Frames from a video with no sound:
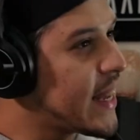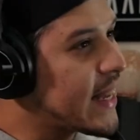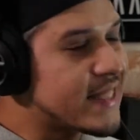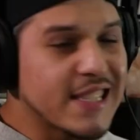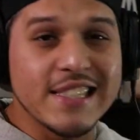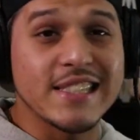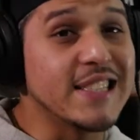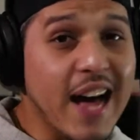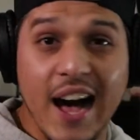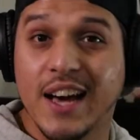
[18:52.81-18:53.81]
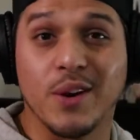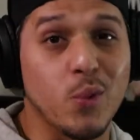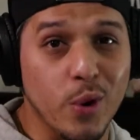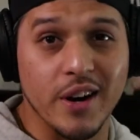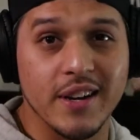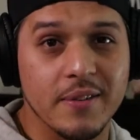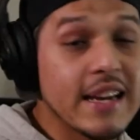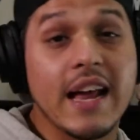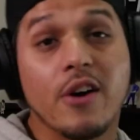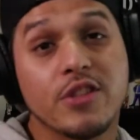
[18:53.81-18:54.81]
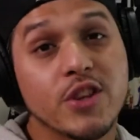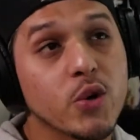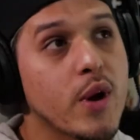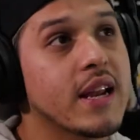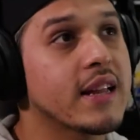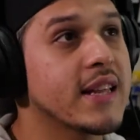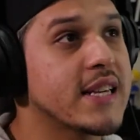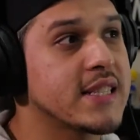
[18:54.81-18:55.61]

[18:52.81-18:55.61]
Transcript: It's just not gonna work. Now, theoretically,